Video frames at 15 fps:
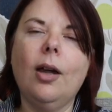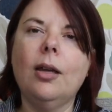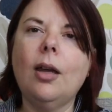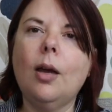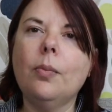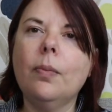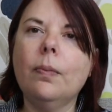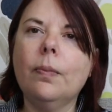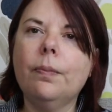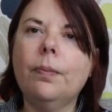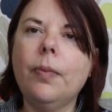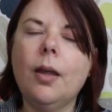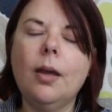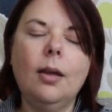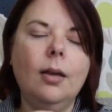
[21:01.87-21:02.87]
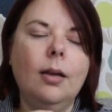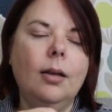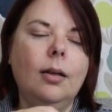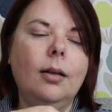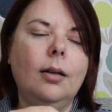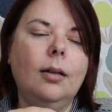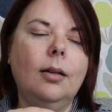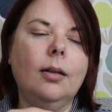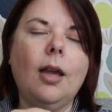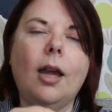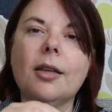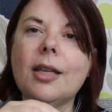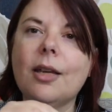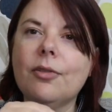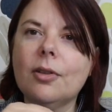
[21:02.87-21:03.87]
And I'm
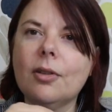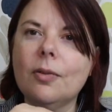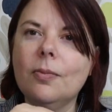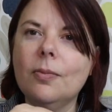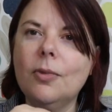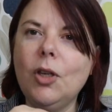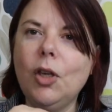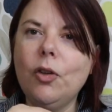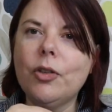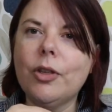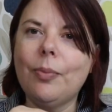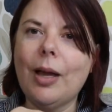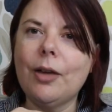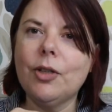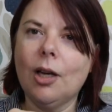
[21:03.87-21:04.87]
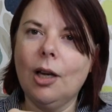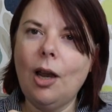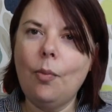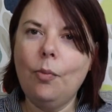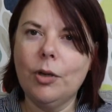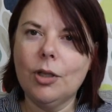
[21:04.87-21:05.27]
going to have some news about a club,